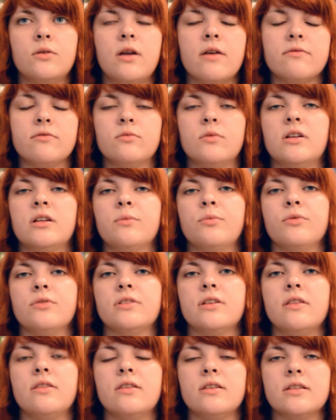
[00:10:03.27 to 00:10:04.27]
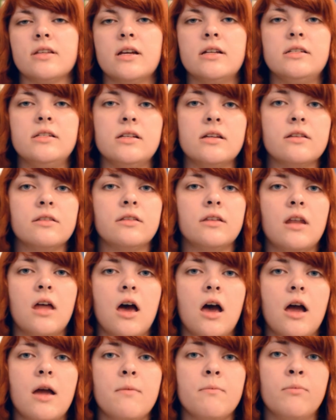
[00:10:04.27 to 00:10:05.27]
ever want to present this idea that
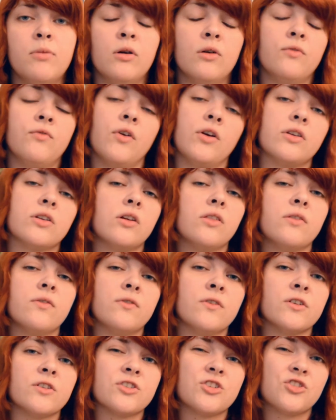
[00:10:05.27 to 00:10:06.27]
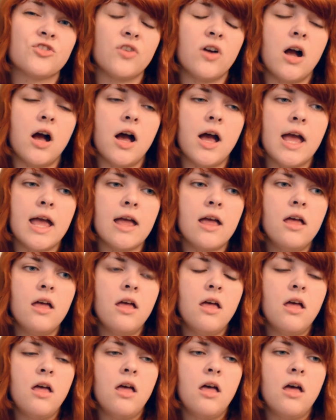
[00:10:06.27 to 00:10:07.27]
I'm perfect on the first try,
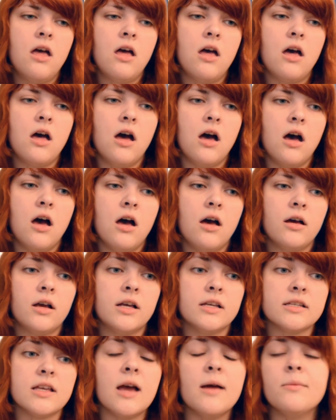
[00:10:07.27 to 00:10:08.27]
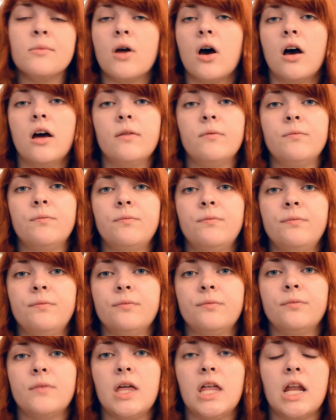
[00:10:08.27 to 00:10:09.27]
because I'm not,
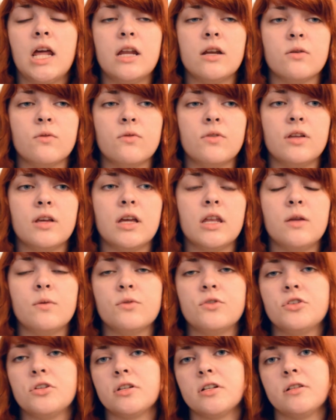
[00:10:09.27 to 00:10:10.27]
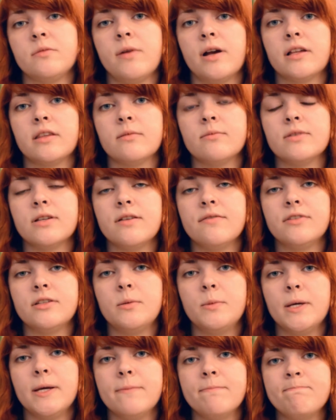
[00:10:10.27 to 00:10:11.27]
and I don't think anyone should expect themselves
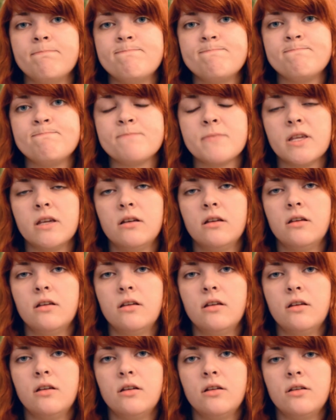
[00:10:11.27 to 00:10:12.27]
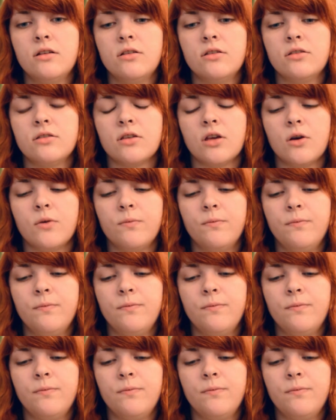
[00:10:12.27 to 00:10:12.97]
to be. So,